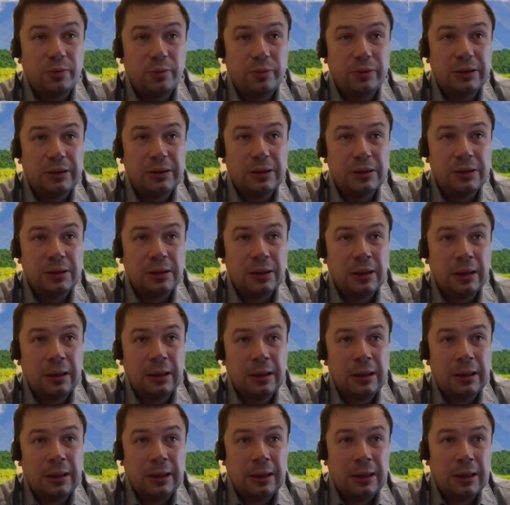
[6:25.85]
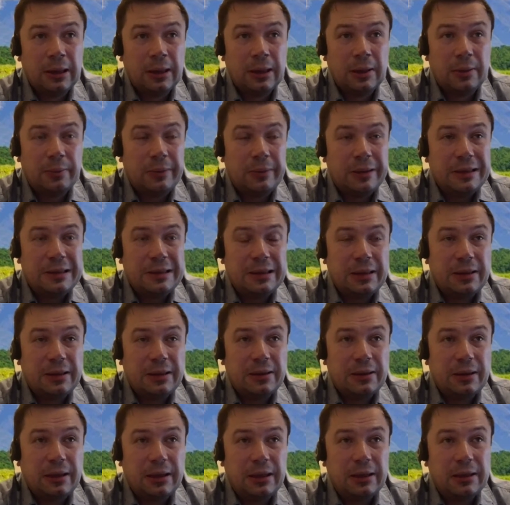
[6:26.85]
to cross the
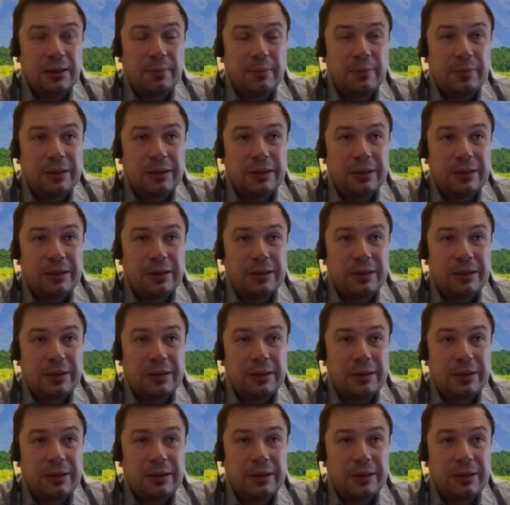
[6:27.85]
ocean